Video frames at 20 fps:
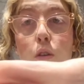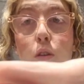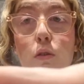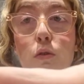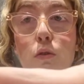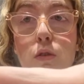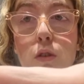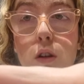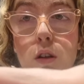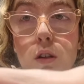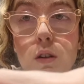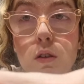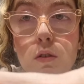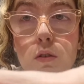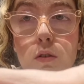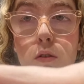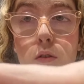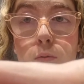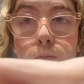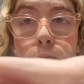what it looks like,
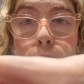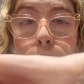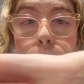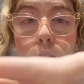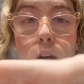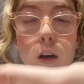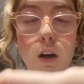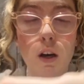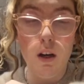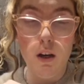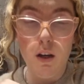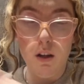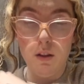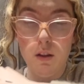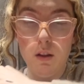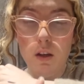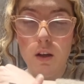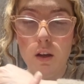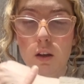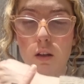
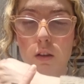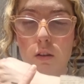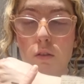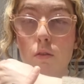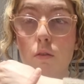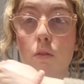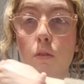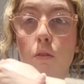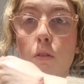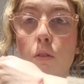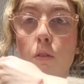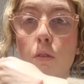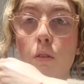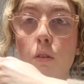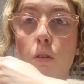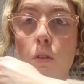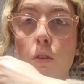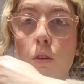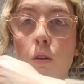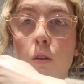and then
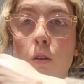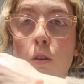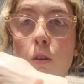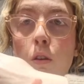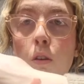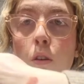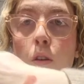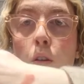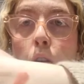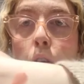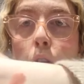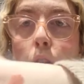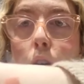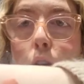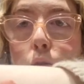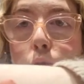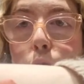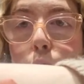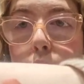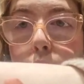
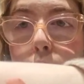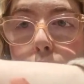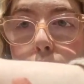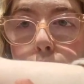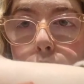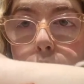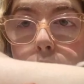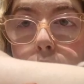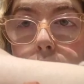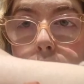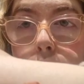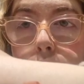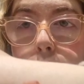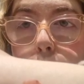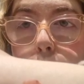that's what it looks like